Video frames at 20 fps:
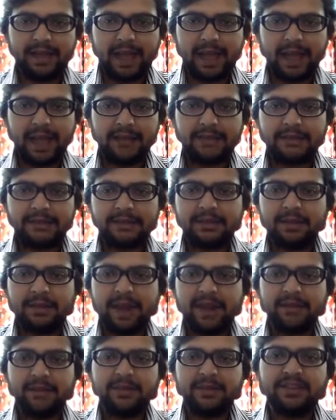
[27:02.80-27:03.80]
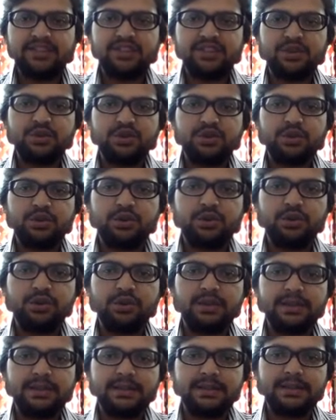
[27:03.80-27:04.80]
System admins used to do
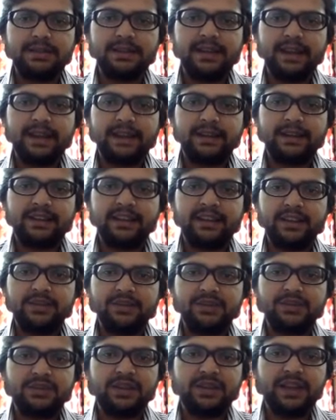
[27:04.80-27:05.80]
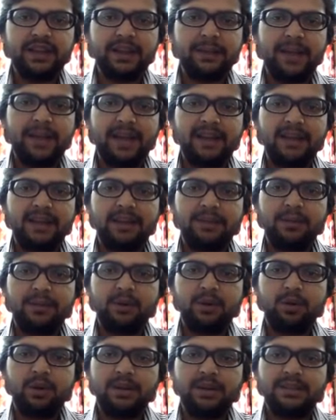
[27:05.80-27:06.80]
this, like they used to take backup
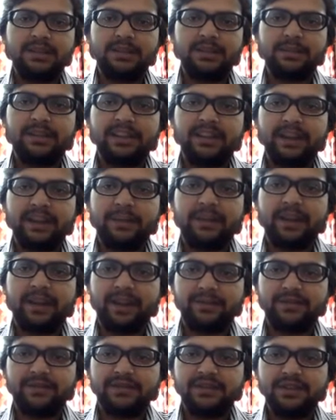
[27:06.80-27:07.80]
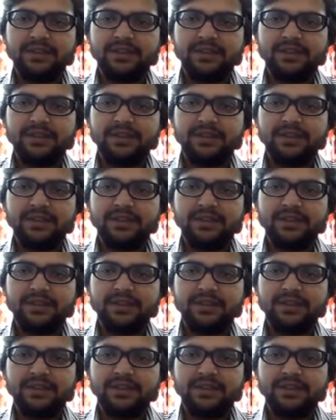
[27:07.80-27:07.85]
over some tape drives.